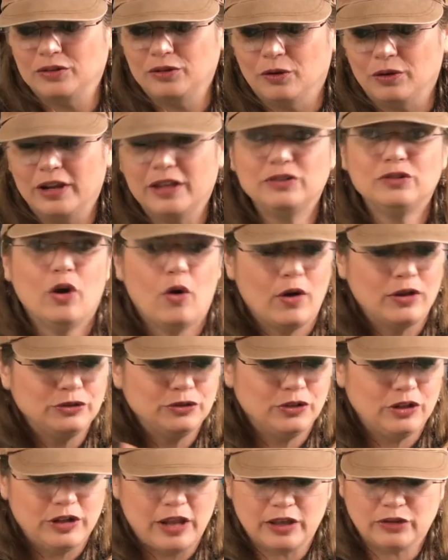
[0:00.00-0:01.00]
So let's go on
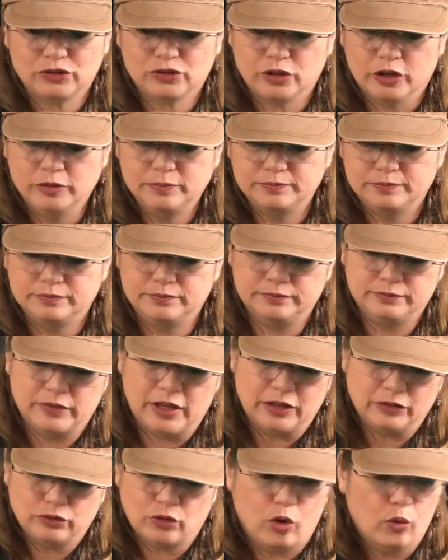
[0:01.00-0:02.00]
to the next turn.
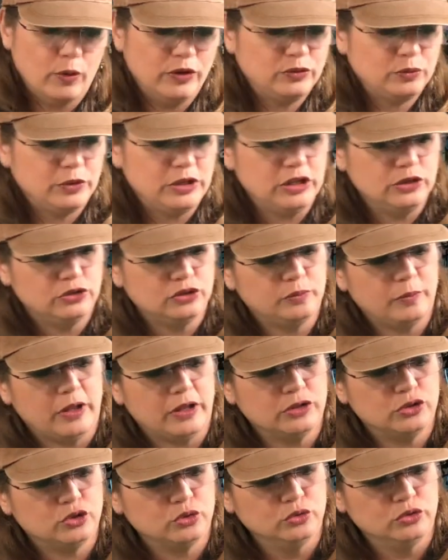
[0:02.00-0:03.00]
As always, we need to
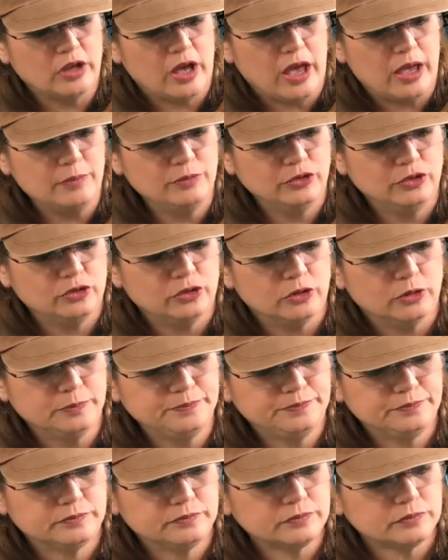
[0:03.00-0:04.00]
spend 2 times.
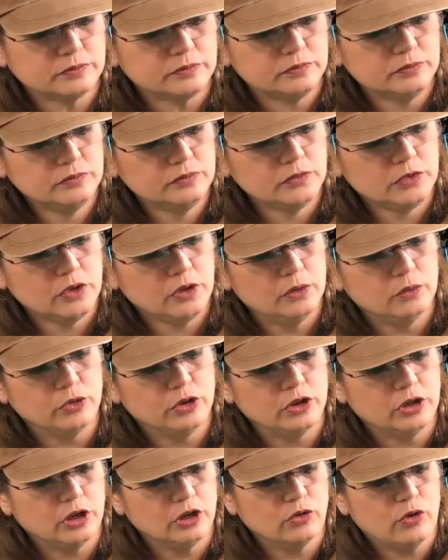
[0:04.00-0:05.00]
So we're
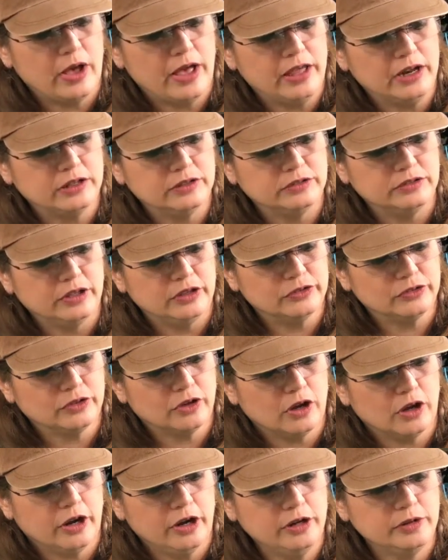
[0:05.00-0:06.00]
going to go ahead and
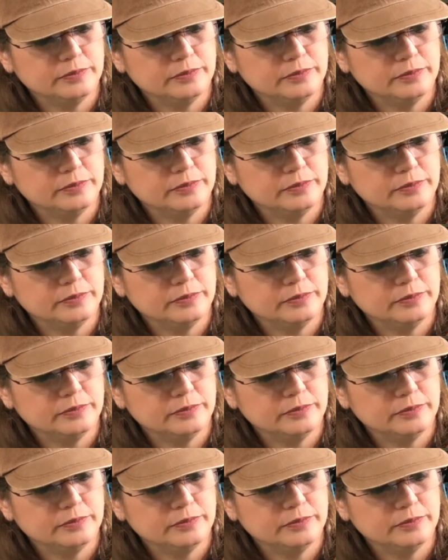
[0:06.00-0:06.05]
discard.